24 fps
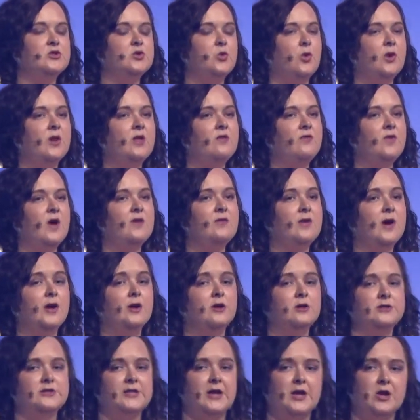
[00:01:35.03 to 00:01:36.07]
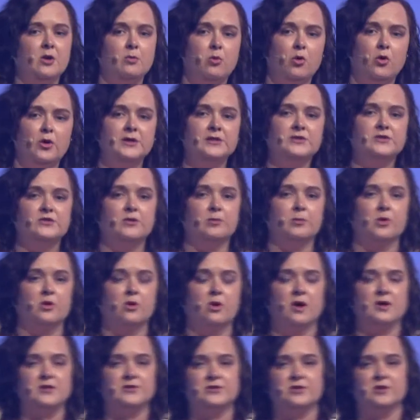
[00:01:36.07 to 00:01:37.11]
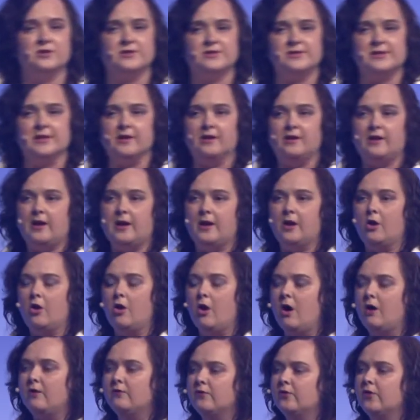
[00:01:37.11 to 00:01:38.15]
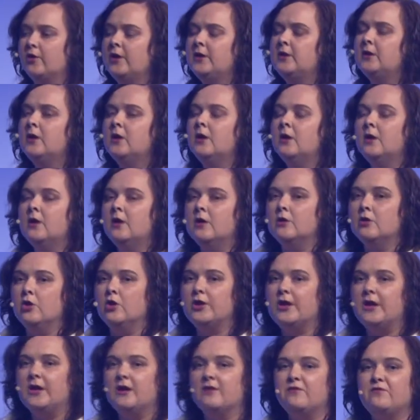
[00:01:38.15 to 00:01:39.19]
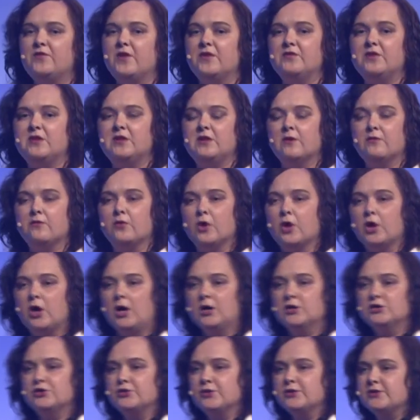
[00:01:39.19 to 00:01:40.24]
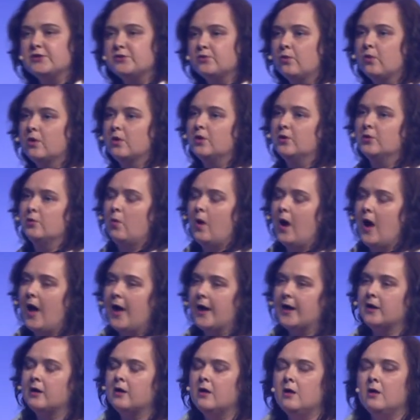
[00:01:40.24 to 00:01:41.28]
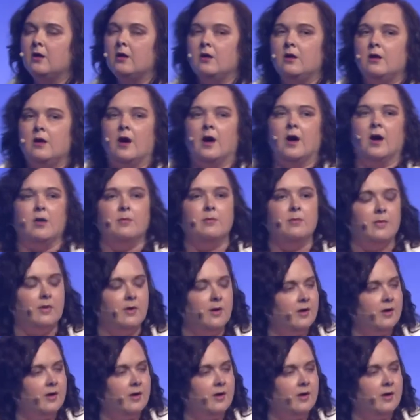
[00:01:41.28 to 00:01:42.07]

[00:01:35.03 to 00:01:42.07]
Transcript: twenty-five hundred data points from across our syndicated offering, looking at fifty different countries worldwide. Um,